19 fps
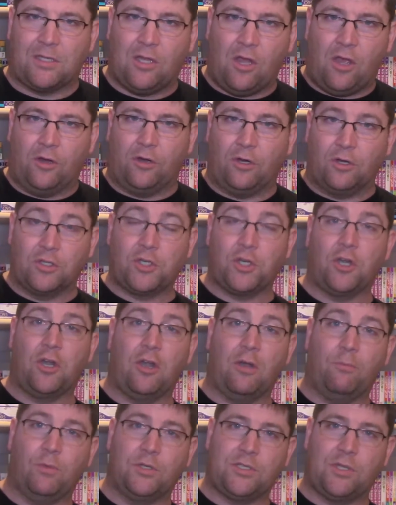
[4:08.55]
longer
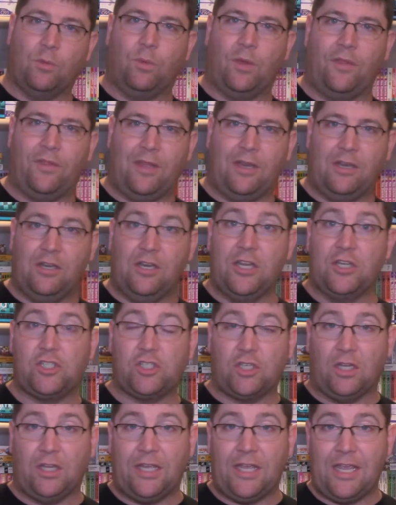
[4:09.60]
term was the one that
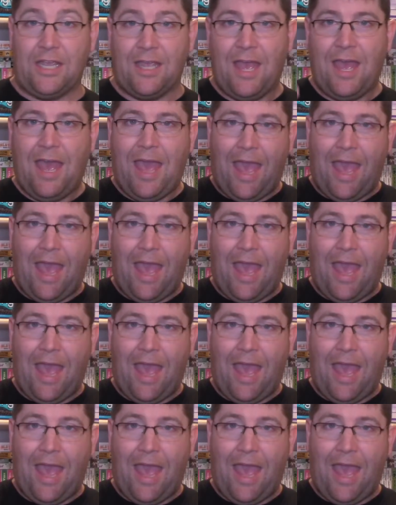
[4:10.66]
initially